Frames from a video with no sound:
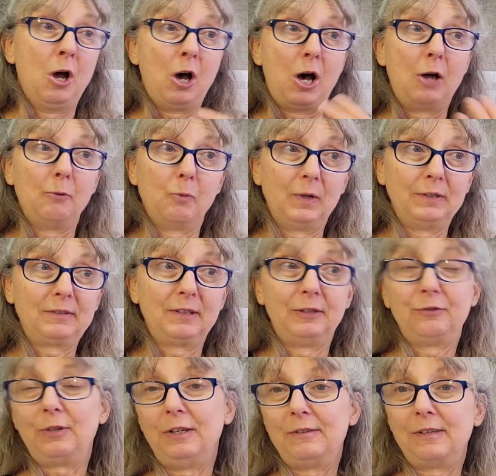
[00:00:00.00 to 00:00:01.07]
On one set of
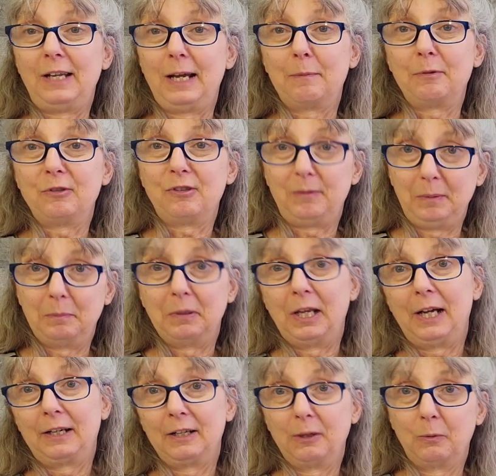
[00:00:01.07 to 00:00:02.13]
trays it happens to be
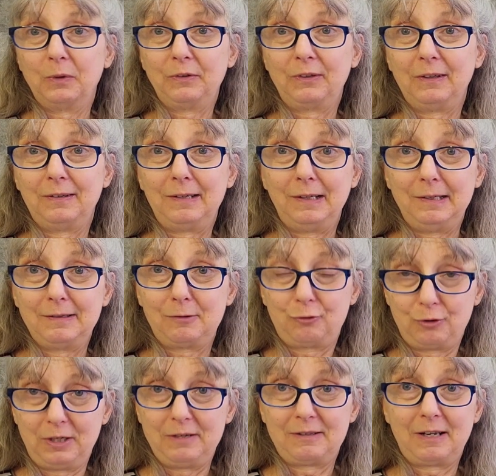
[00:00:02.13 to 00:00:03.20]
black, and on one set of
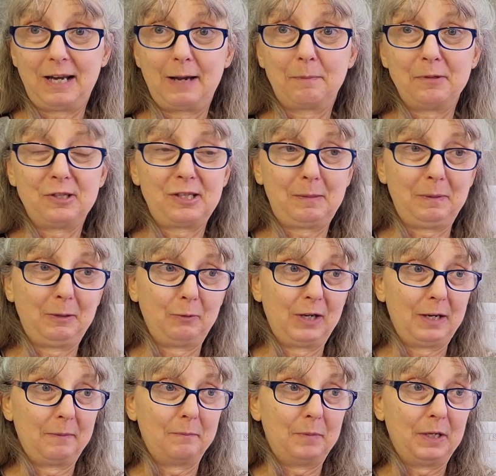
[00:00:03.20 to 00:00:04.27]
trays it happens to be
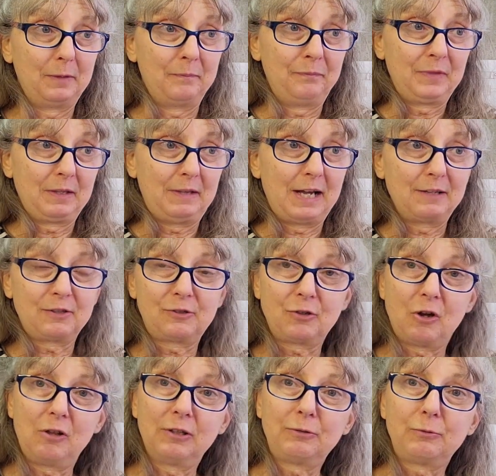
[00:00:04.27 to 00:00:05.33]
red, but that
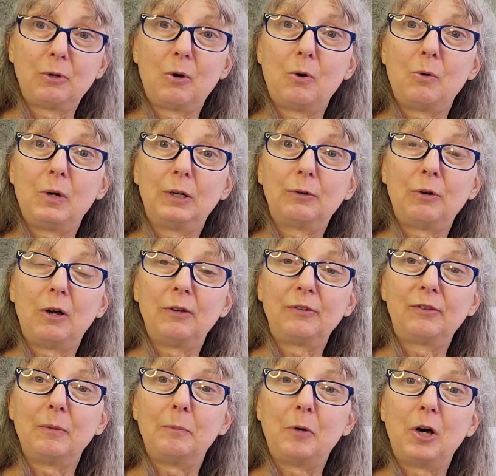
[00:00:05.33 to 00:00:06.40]
solid row across
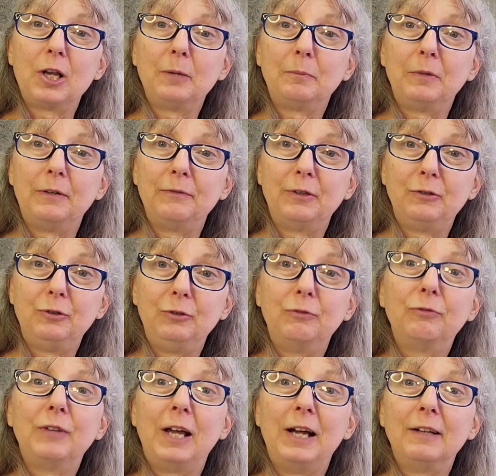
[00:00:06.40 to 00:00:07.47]
the bottom of the two
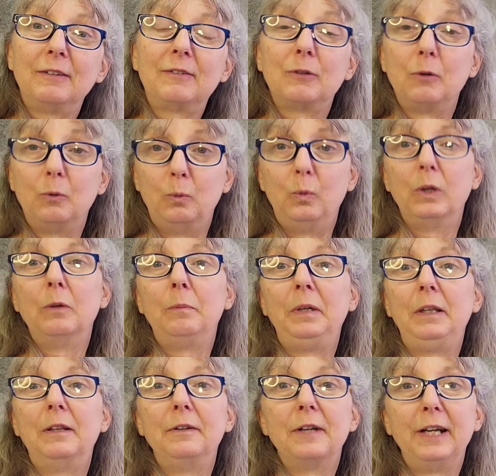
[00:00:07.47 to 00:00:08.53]
flats will
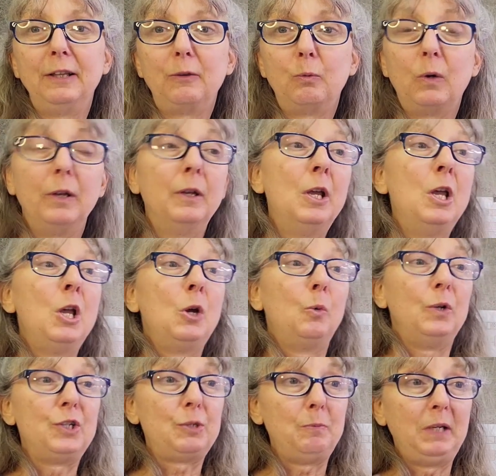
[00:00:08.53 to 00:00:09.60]
be the ninth one,
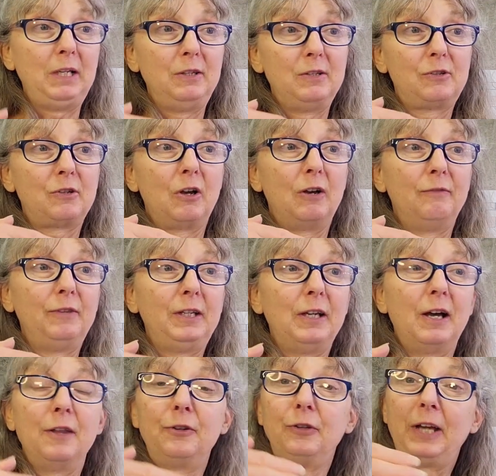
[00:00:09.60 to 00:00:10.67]
which means of the
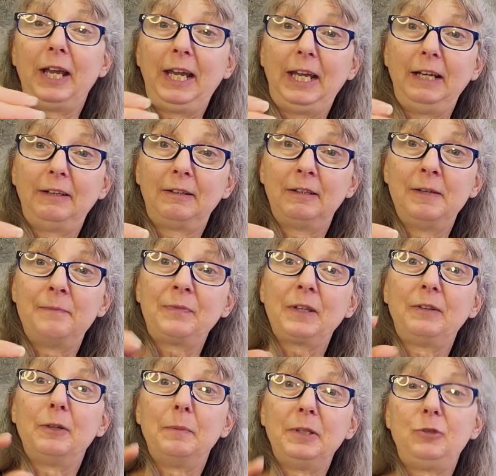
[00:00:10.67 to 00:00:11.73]
other eight,
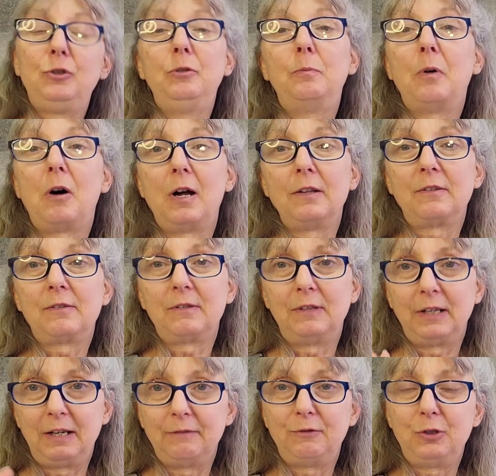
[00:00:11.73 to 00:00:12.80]
there'll be two pots
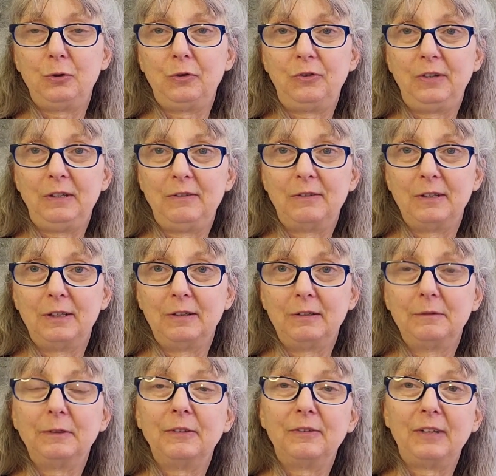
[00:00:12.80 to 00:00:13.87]
that have two seeds in it
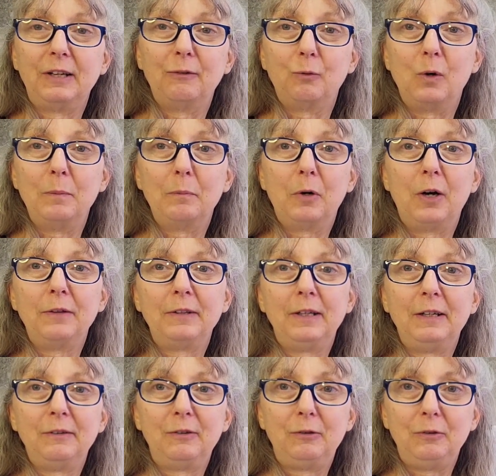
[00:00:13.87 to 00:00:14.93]
instead of one pot that
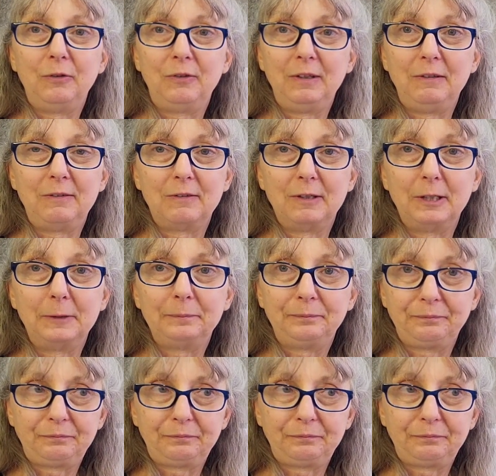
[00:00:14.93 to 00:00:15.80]
has two seeds in it.